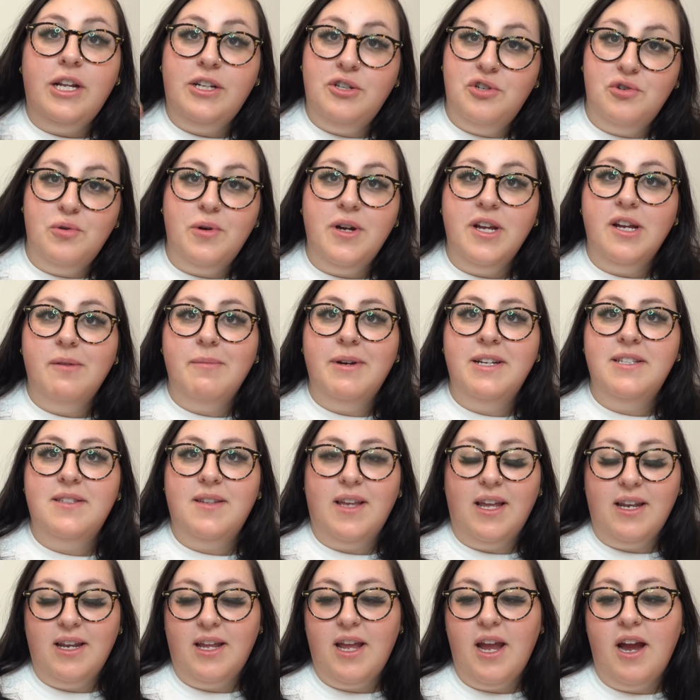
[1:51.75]
enjoying my
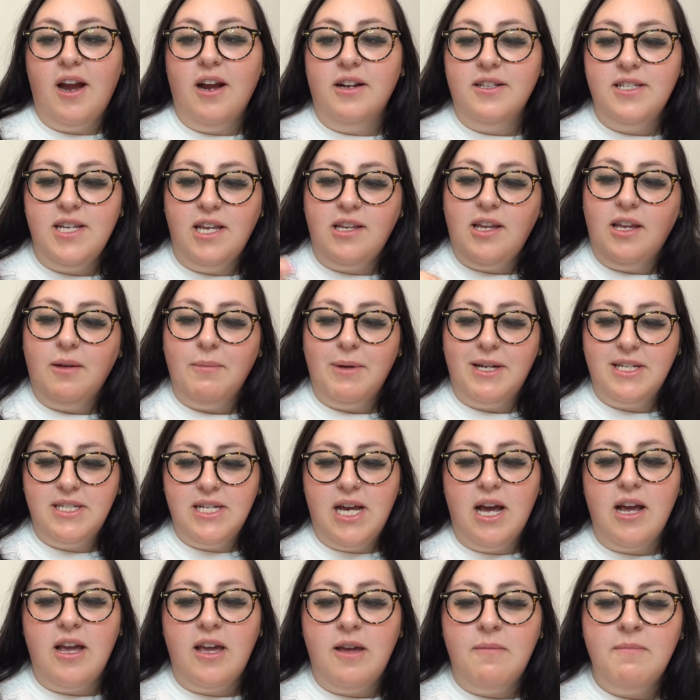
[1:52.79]
skincare, taking my
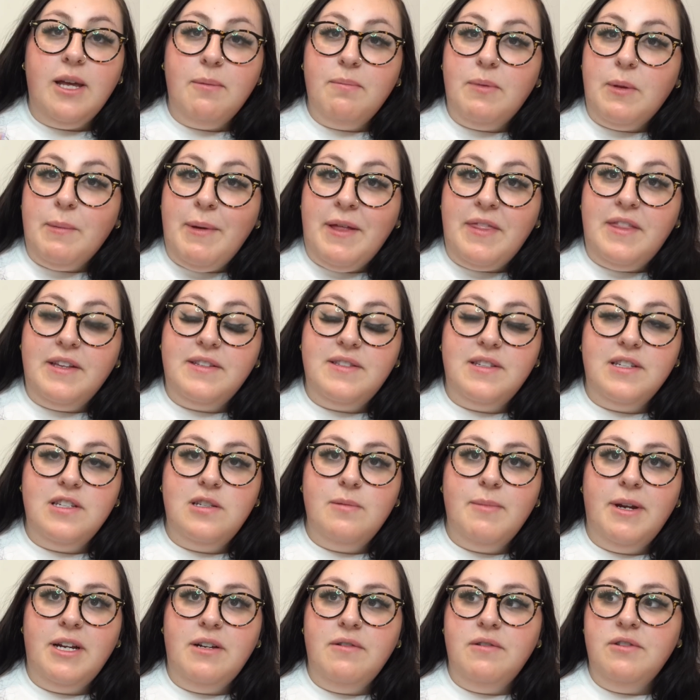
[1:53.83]
time, implement this
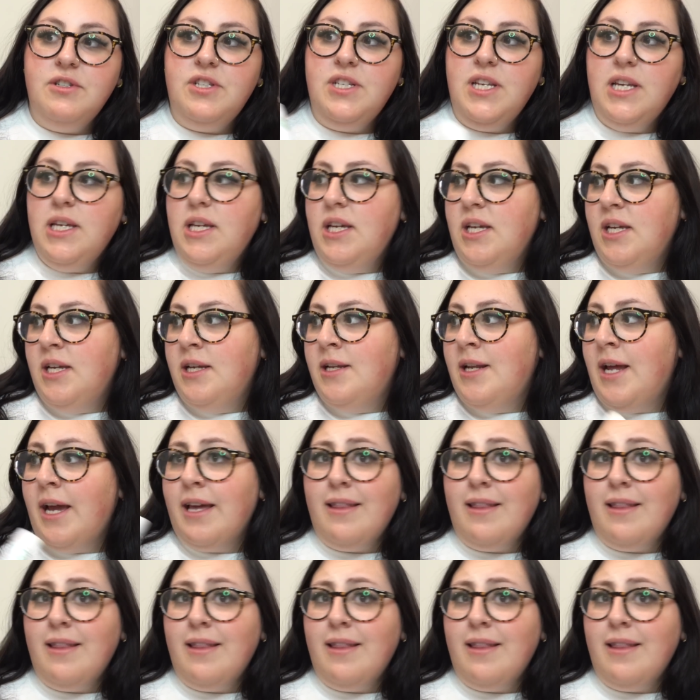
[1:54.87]
into my routine.